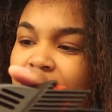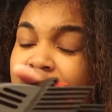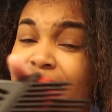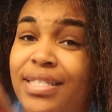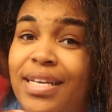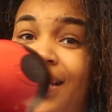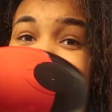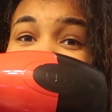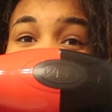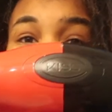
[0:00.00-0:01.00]
It's a
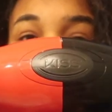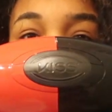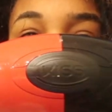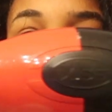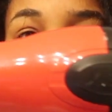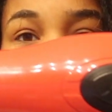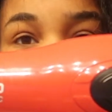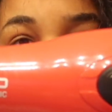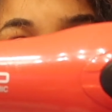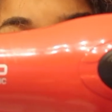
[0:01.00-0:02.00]
Kiss blow
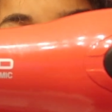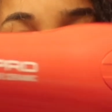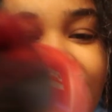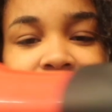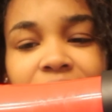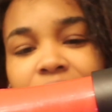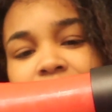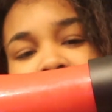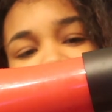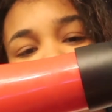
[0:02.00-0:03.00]
dryer, and it's
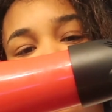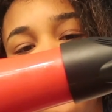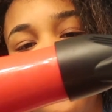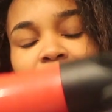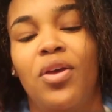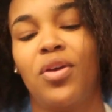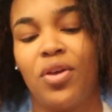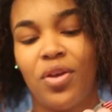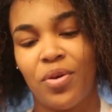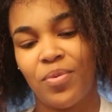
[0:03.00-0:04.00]

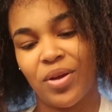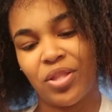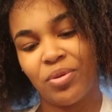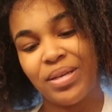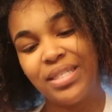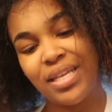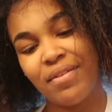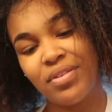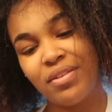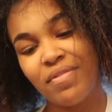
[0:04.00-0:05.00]
what,
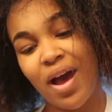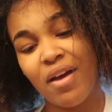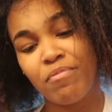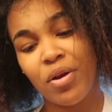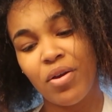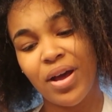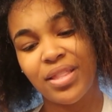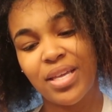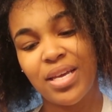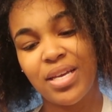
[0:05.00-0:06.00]
375 Pro, I
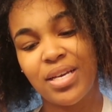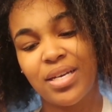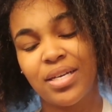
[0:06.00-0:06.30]
think.